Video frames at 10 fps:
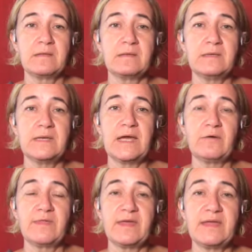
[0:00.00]

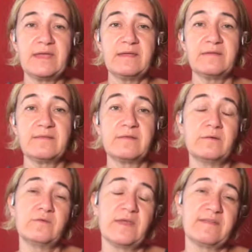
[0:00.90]
now
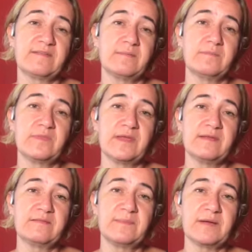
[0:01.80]
there's some
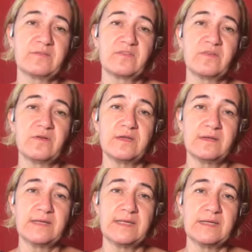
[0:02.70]
things about soil
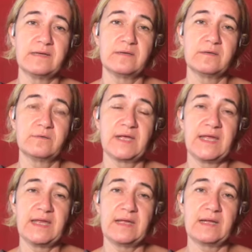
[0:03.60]
here.
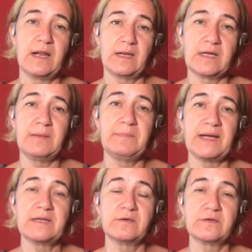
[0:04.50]
Okay, I'll come
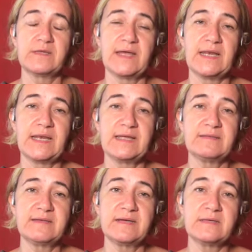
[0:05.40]
back and look at that
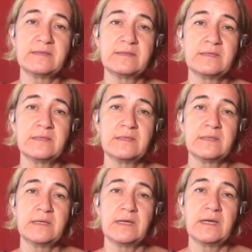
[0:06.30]
later.
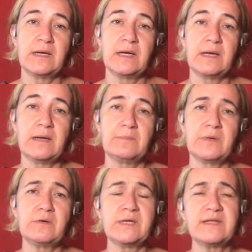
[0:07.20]

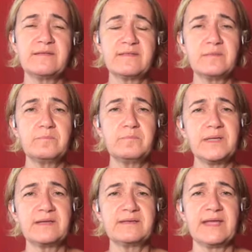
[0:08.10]
Oh, here's some
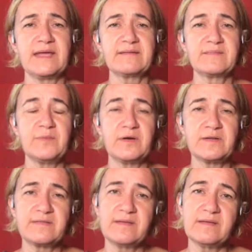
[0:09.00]
bigger text
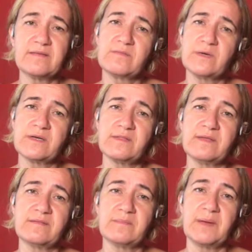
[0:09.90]
boxes. What are
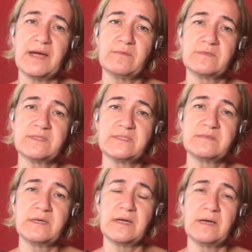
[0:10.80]
these about?
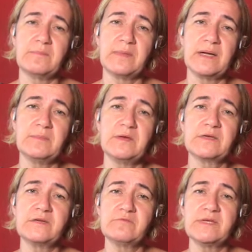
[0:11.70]
I'm not
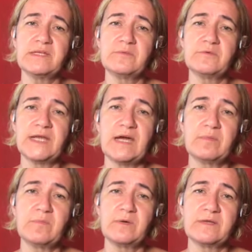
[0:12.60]
going to read them all now,
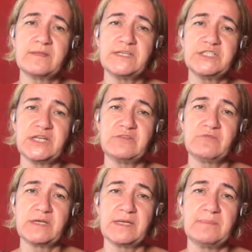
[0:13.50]
but what are they
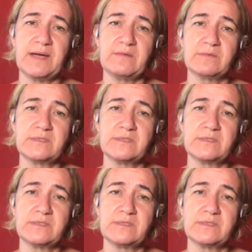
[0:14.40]
generally about?